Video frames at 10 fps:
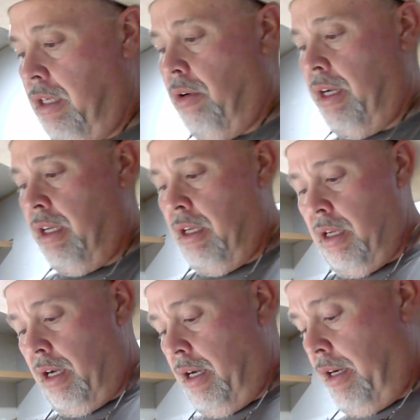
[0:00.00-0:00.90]
Anyway,
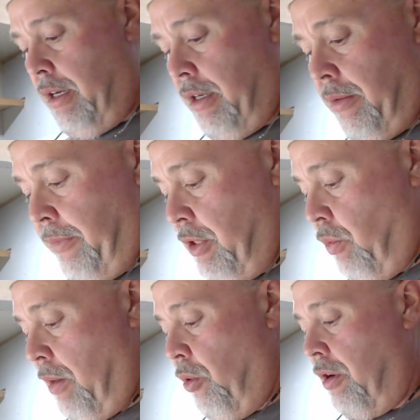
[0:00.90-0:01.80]
this
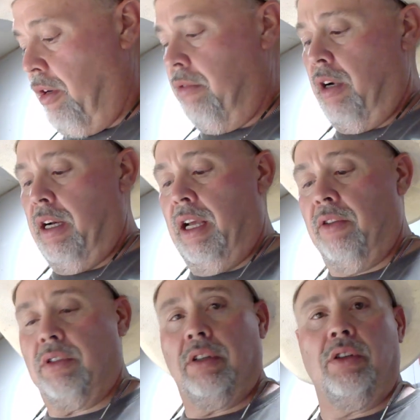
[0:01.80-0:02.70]
is what I'm working on right
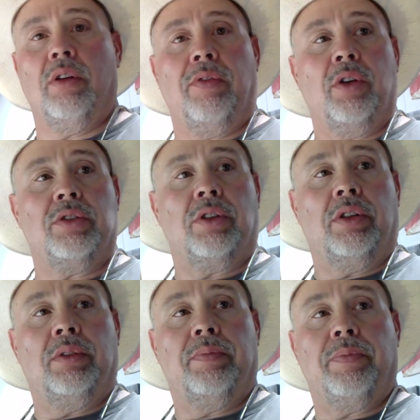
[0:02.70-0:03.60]
now. It's a
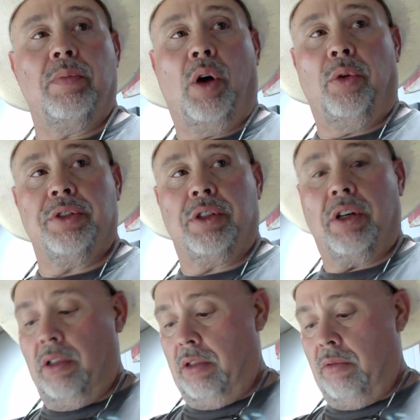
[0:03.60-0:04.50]
universal
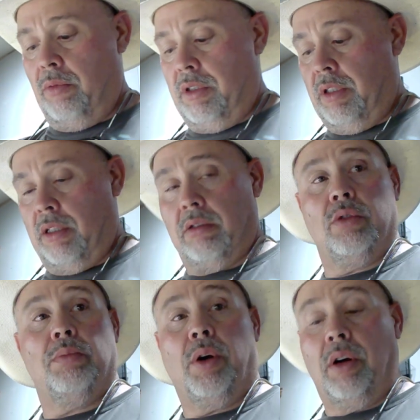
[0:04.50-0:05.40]
holster, which has
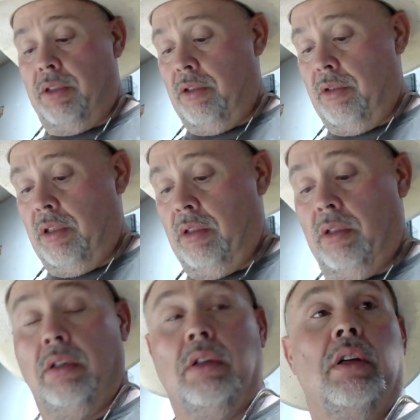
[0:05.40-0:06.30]
two parts.
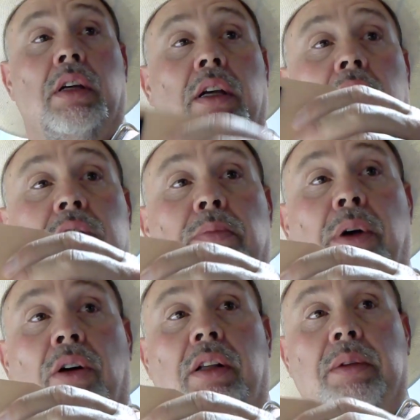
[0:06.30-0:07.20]
Here's the
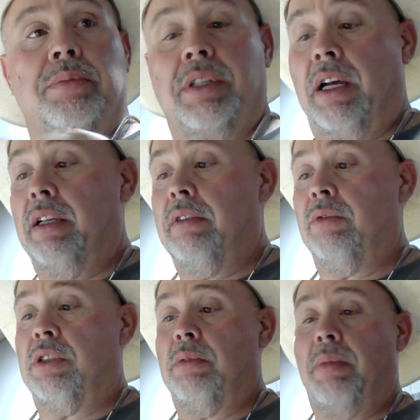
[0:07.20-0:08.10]
belt clip
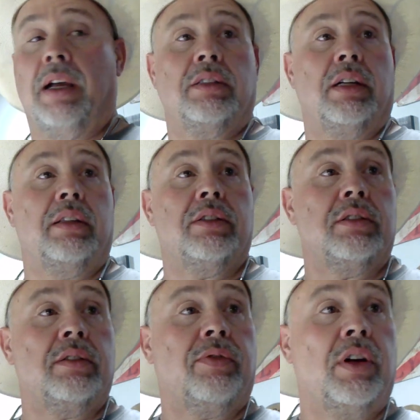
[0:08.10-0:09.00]
side, which is the back side, and this
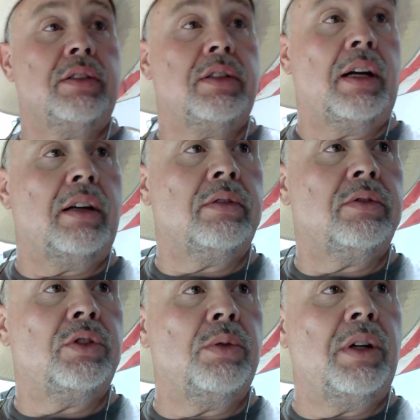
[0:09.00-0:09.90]
is the front side. I'll
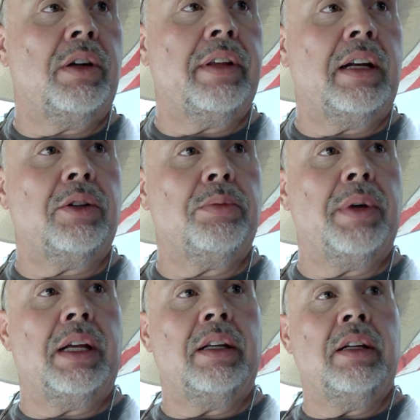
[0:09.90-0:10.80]
zoom in on that a little
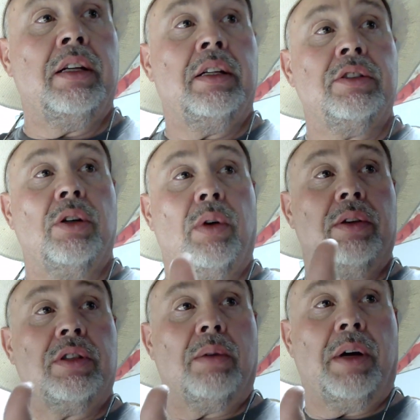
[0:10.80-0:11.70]
bit. So what
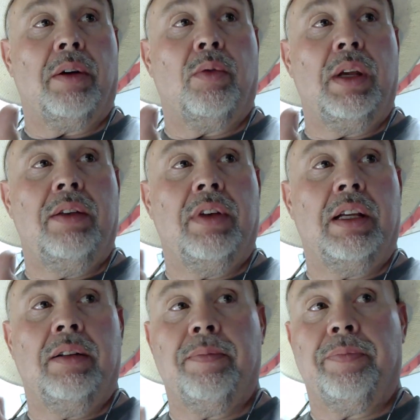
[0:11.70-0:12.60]
I was talking about,
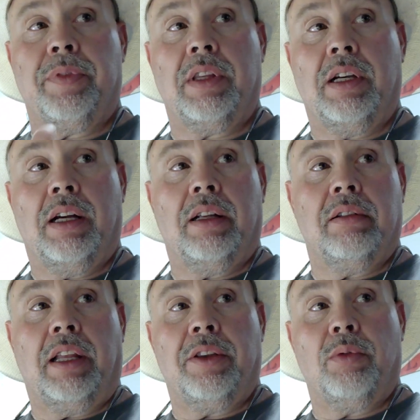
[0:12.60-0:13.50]
weaving,
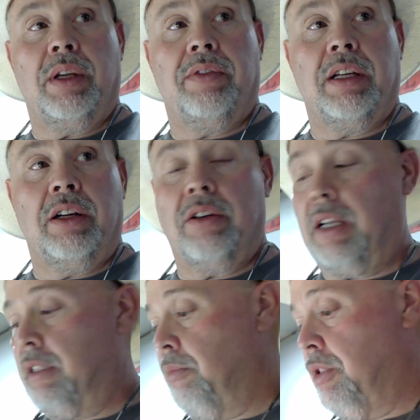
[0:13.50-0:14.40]
leather weaving here,
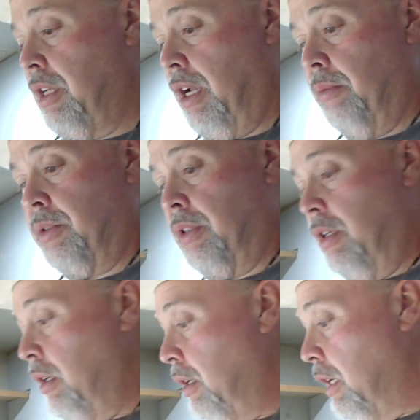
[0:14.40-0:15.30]
got some stamps.
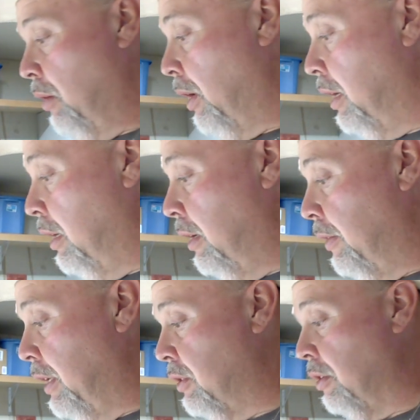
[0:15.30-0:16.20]
Anyway,
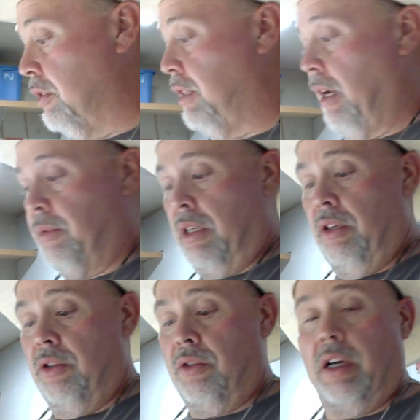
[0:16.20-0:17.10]
these are the stamps I
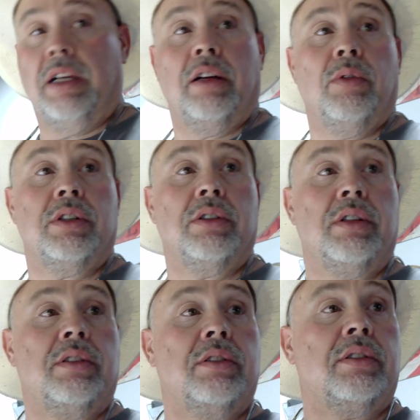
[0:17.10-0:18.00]
used right here,
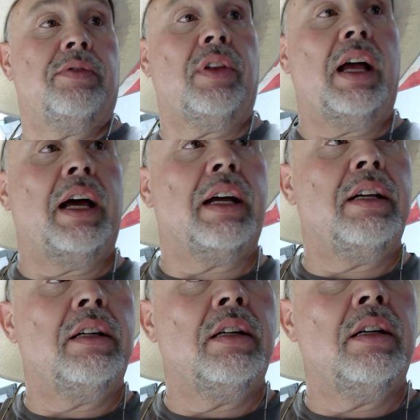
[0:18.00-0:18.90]
this is the
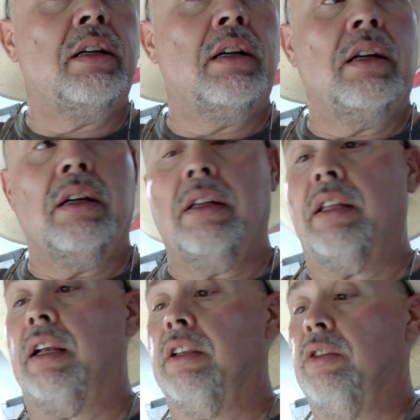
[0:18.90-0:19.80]
flag
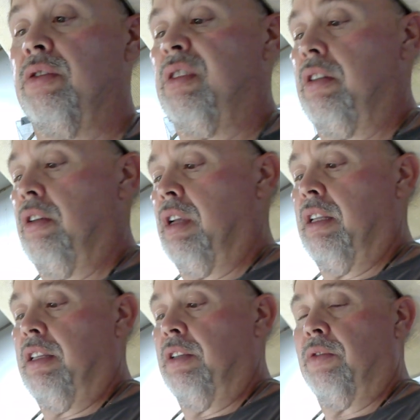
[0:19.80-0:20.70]
that I used. You can
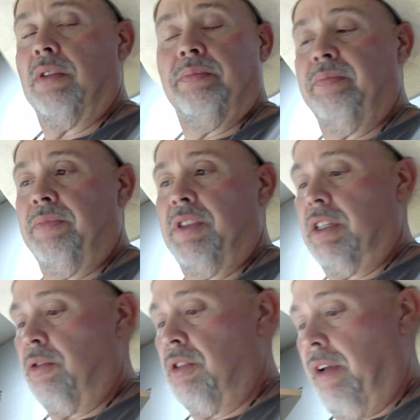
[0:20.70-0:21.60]
get these for
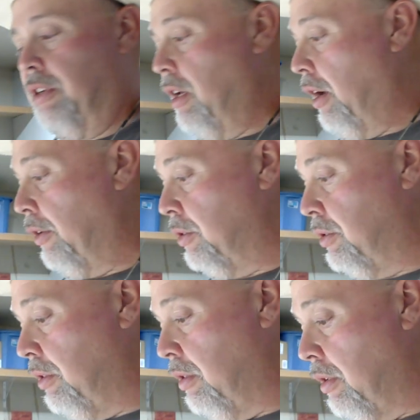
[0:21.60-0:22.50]
$6 or
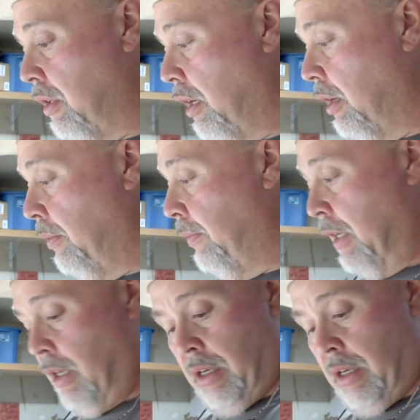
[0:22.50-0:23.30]
$7.